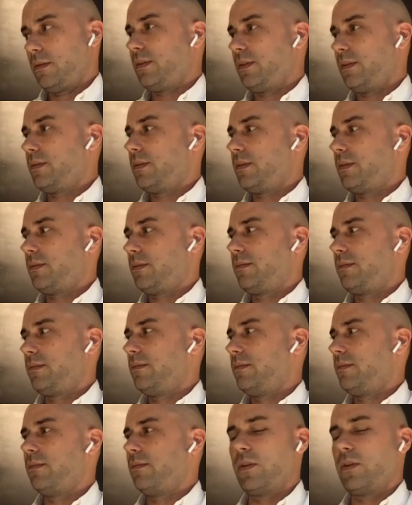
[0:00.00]
it's
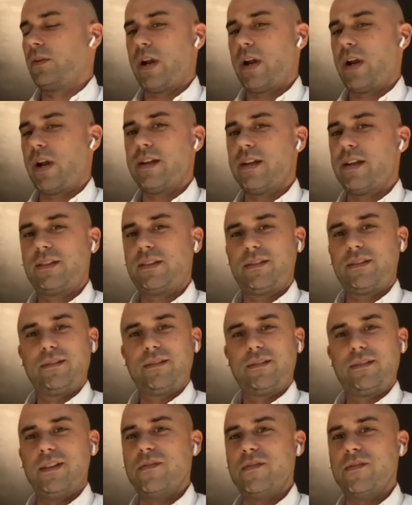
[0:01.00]
the
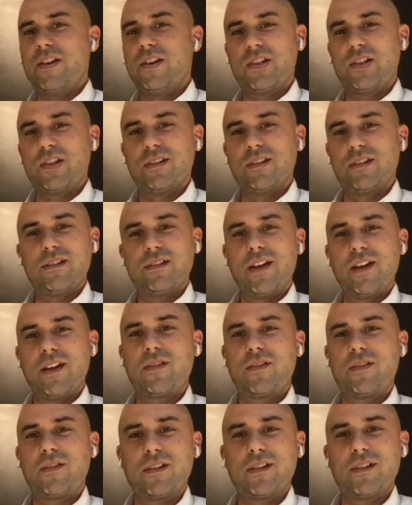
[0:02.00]
greatest invention
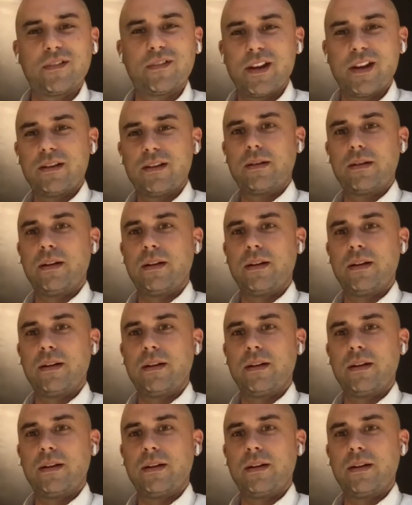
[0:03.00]
ever, right?